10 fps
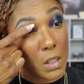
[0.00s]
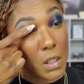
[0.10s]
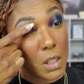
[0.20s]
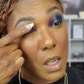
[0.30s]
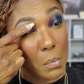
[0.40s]

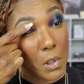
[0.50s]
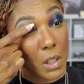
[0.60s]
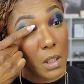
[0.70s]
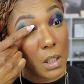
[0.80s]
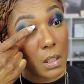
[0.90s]
Just tapping
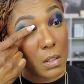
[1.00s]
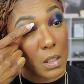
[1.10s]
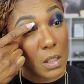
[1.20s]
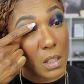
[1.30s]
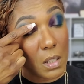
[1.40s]
it there in
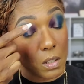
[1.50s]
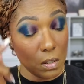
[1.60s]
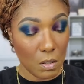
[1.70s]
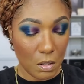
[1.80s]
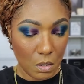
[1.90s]
the center.